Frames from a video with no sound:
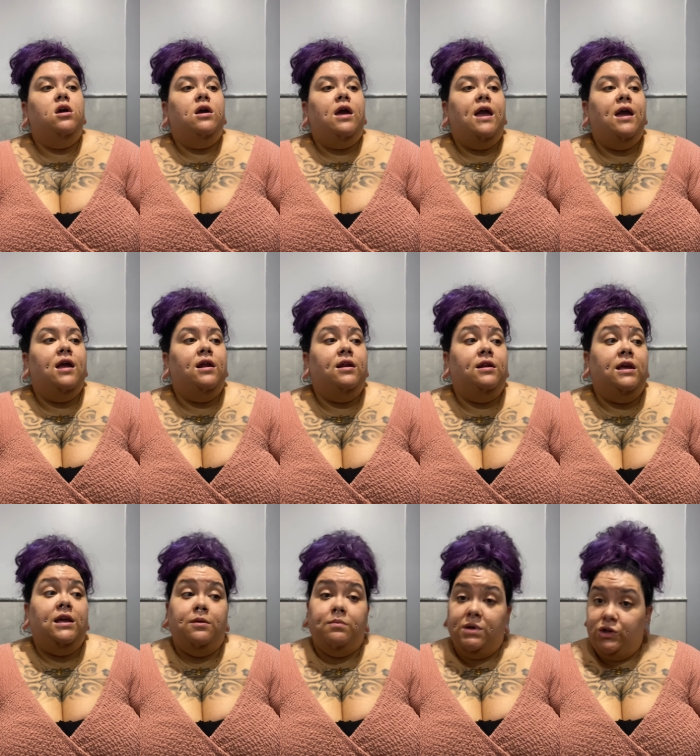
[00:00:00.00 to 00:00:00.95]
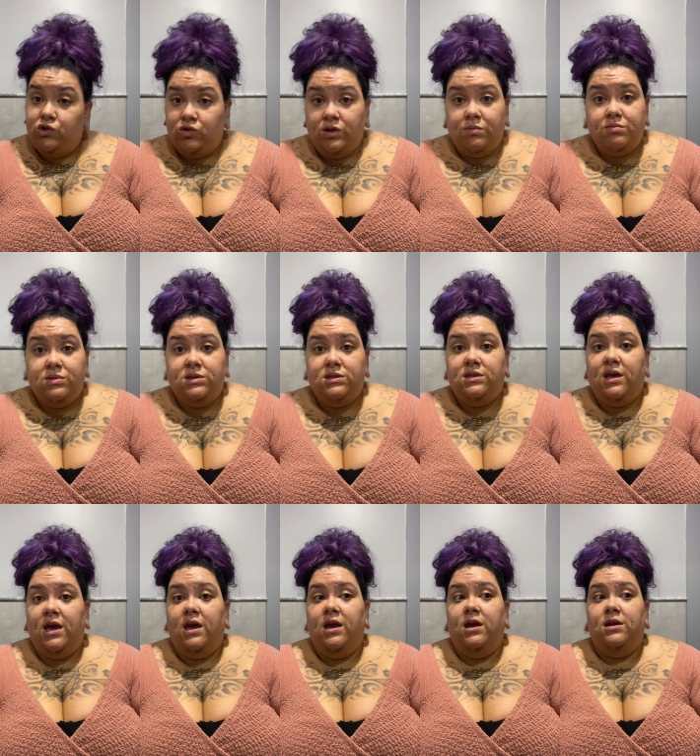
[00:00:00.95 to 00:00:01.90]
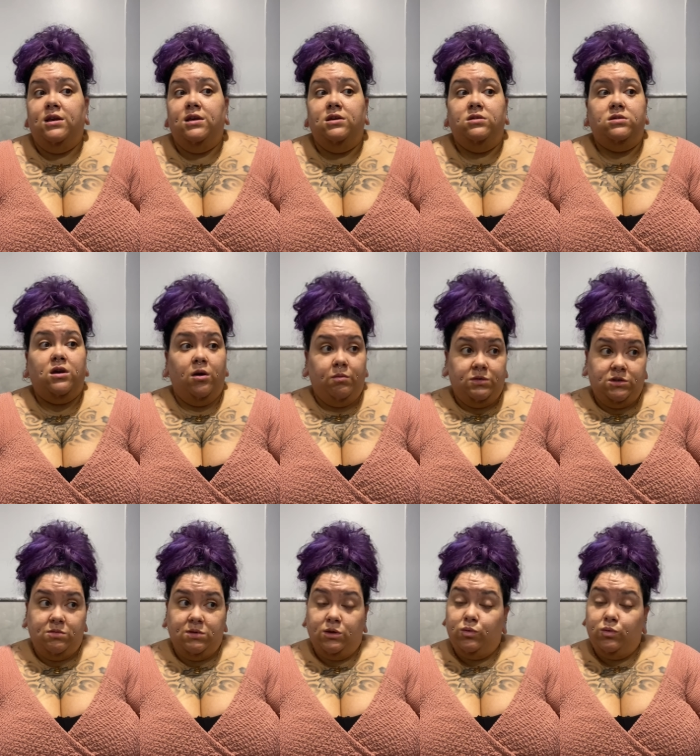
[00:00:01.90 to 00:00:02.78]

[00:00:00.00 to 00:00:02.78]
and in my dreams, and he's come to me.